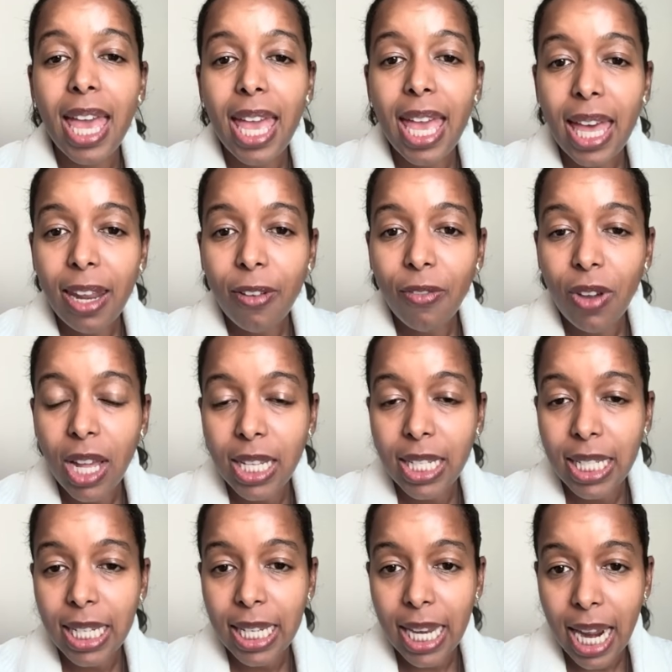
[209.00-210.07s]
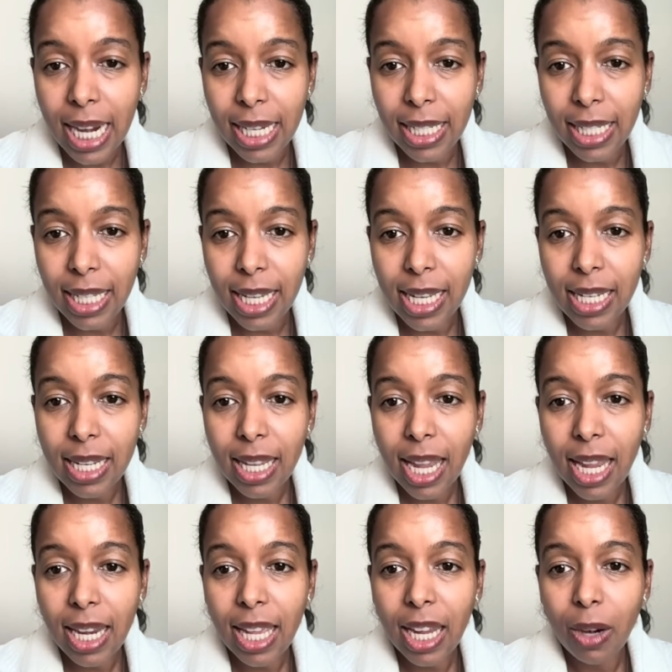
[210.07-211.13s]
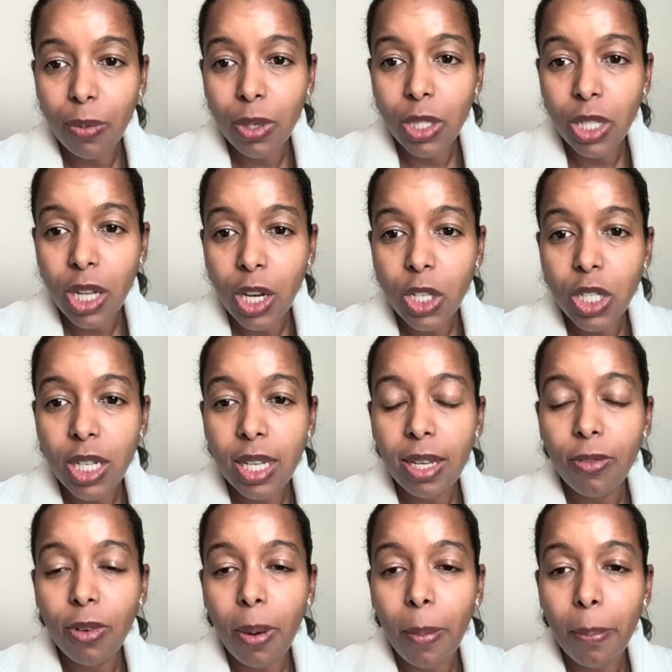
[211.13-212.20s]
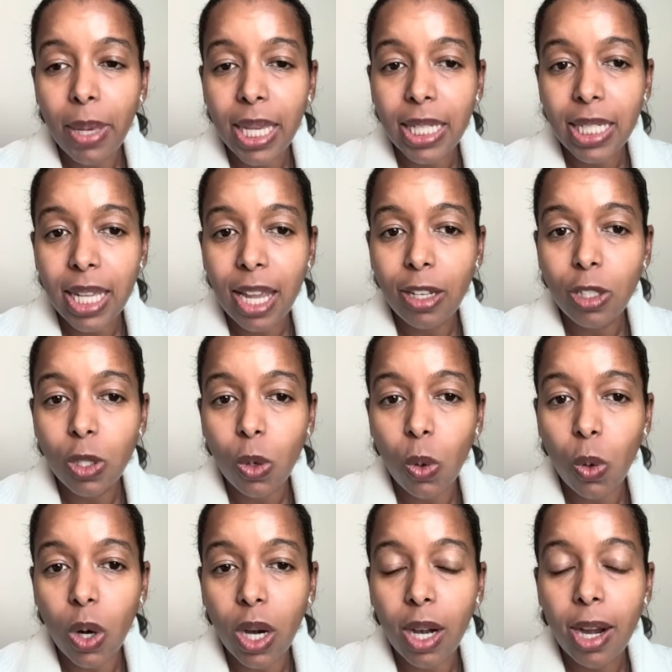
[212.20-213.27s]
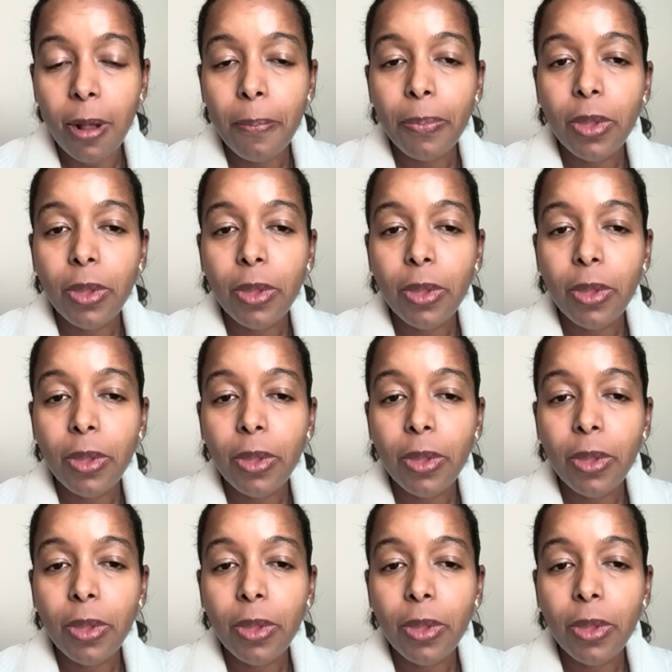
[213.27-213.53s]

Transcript: and F-VASI 90, indicating a reduction from baseline score